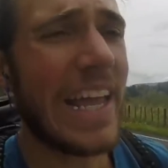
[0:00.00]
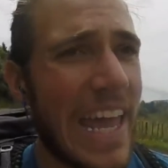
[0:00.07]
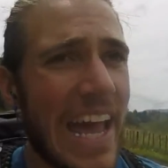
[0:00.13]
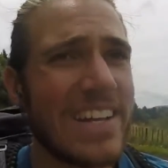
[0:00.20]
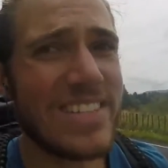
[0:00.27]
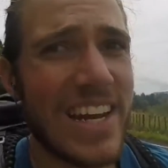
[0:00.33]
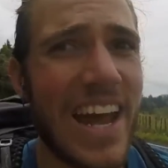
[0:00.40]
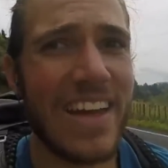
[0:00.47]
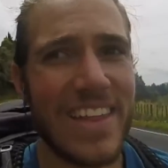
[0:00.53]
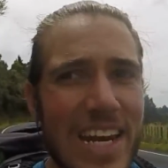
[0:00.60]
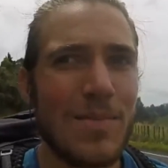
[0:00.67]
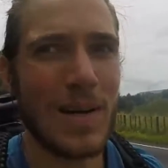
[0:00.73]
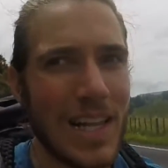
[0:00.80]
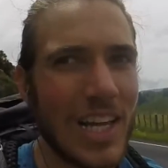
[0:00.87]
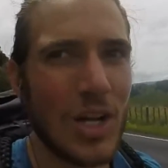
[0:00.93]
I can't deny that
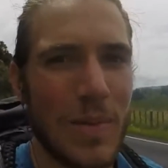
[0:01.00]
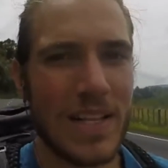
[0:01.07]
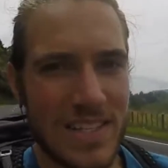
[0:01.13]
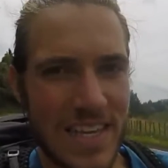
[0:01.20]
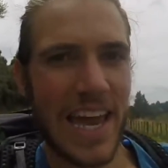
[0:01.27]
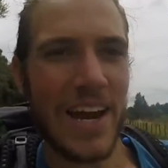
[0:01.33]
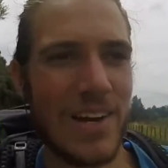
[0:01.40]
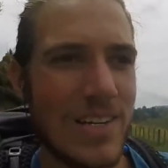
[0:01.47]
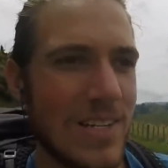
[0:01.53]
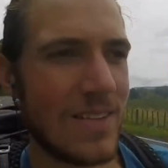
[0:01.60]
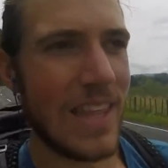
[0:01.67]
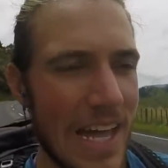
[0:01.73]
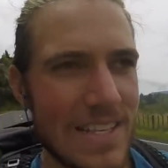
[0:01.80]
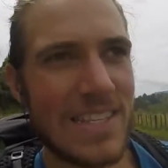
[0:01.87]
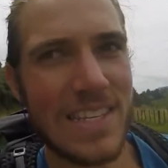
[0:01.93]
I'm a little bit scared.
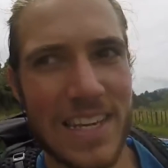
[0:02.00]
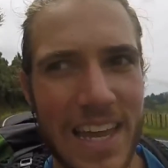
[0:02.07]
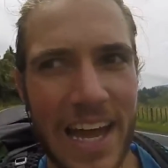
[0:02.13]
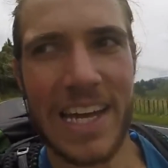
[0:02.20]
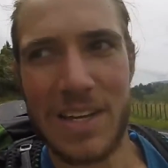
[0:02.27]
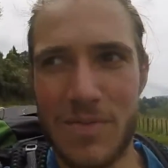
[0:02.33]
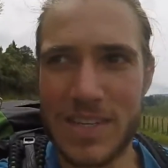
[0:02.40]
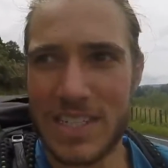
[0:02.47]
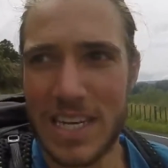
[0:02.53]
That's kind of